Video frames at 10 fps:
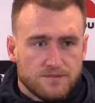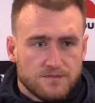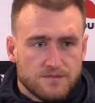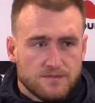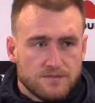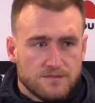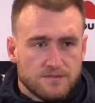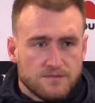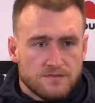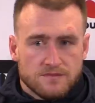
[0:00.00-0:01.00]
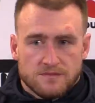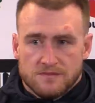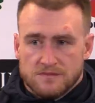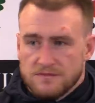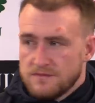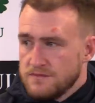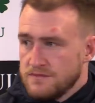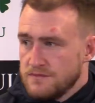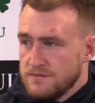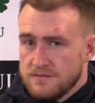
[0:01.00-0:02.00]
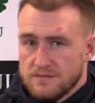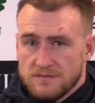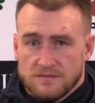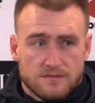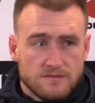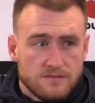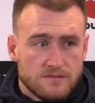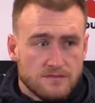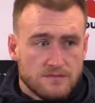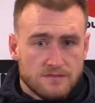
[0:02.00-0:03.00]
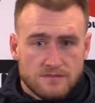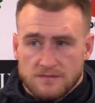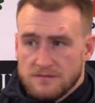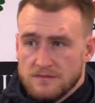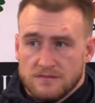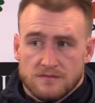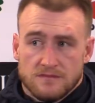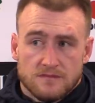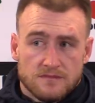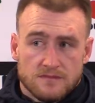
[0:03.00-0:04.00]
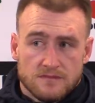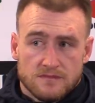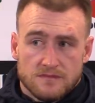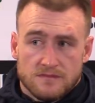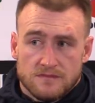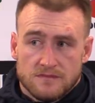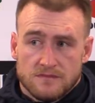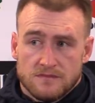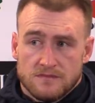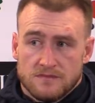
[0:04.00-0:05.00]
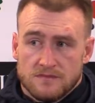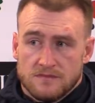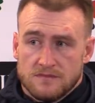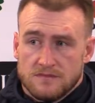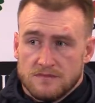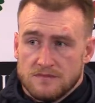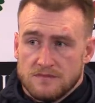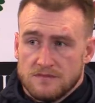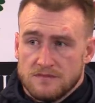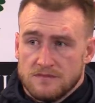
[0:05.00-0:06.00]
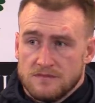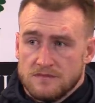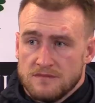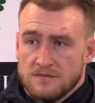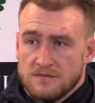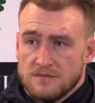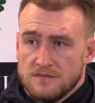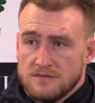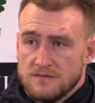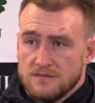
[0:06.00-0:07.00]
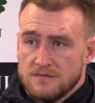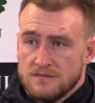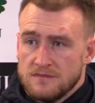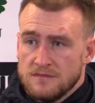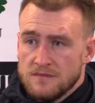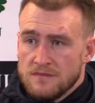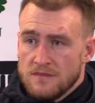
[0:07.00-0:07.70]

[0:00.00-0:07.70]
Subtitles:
Nothing is said.